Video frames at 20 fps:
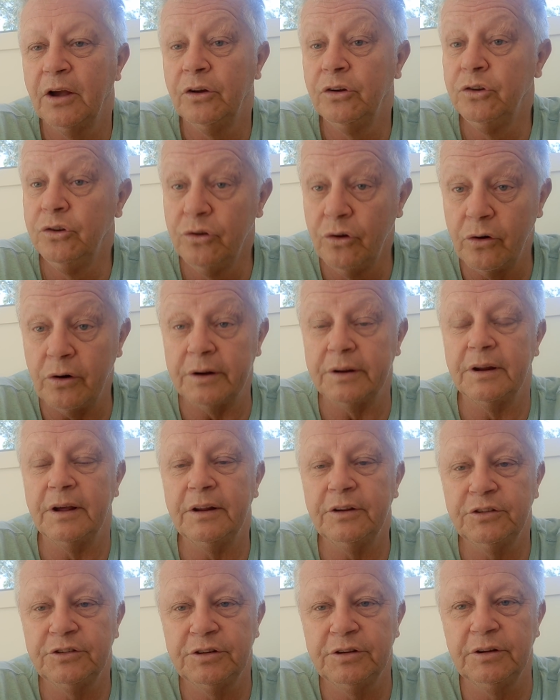not
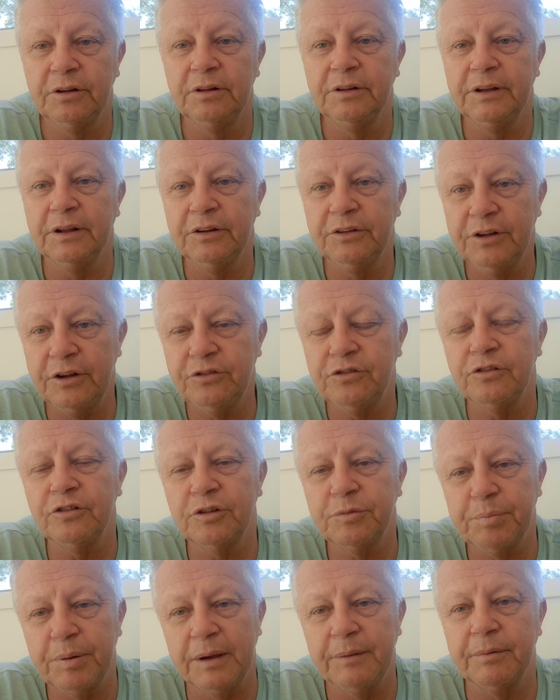until the
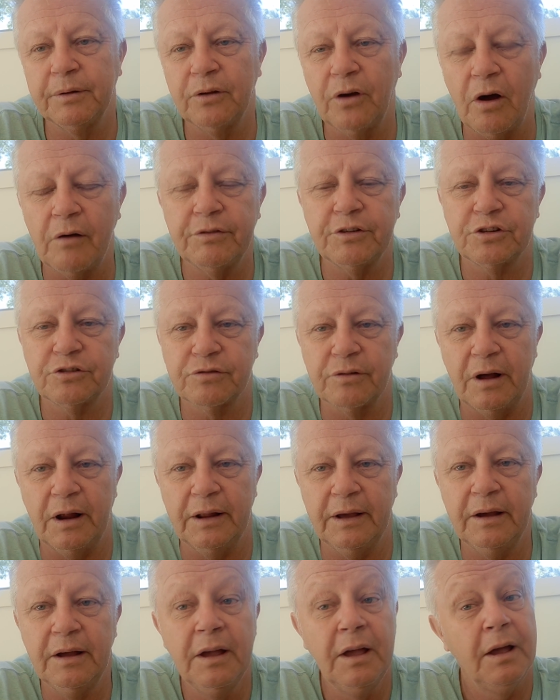Indigenous people of
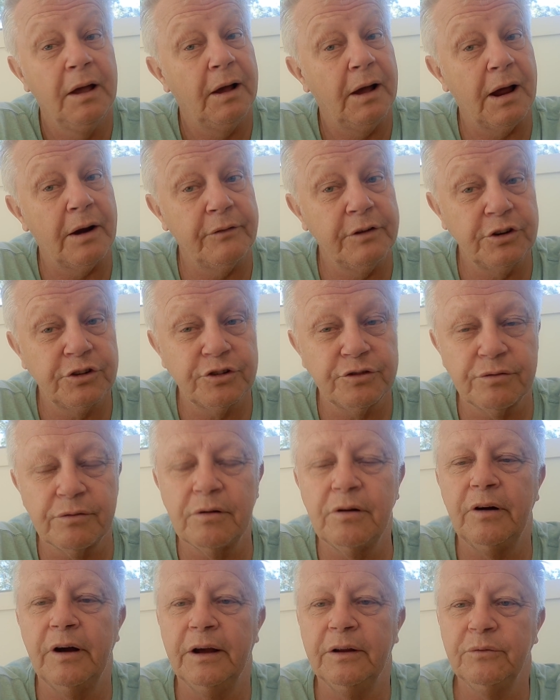Australia are
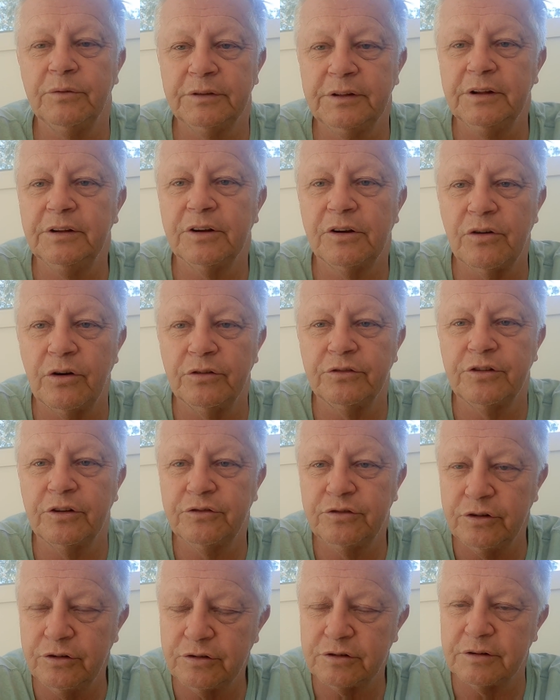enshrined within the
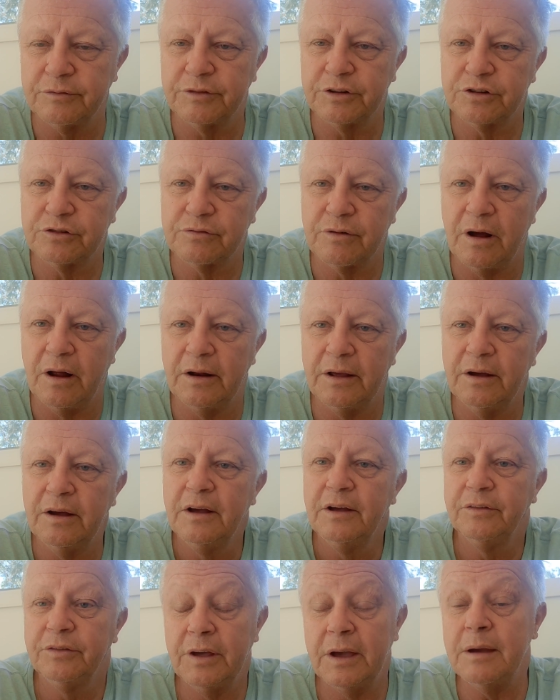Constitution of Australia,
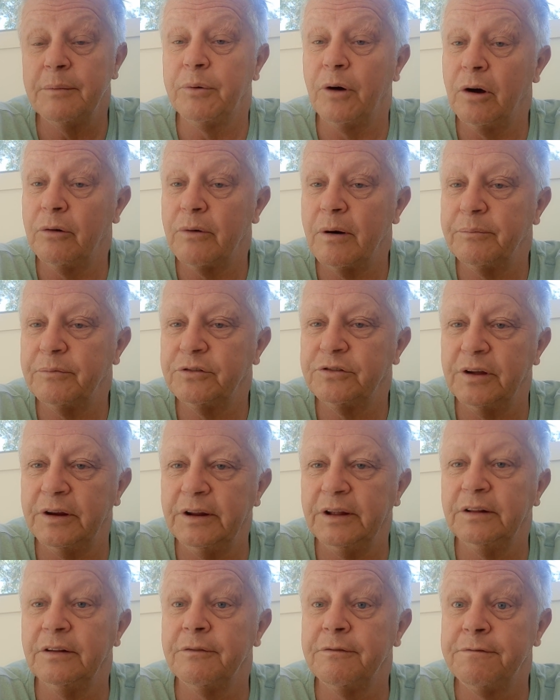thereby
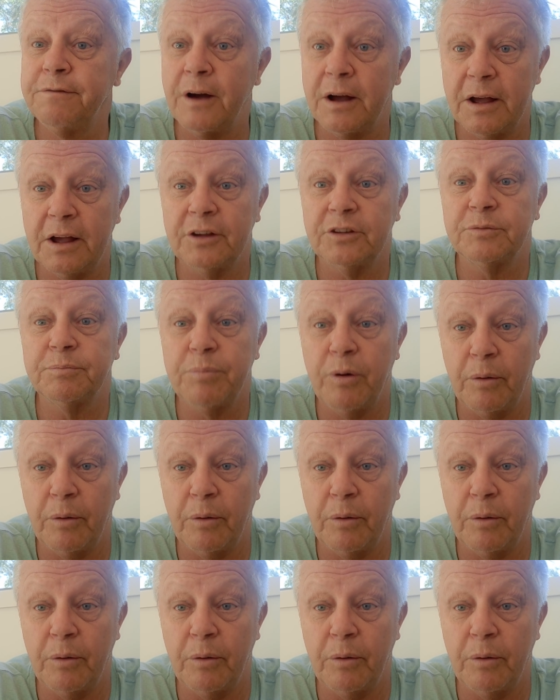representing the vast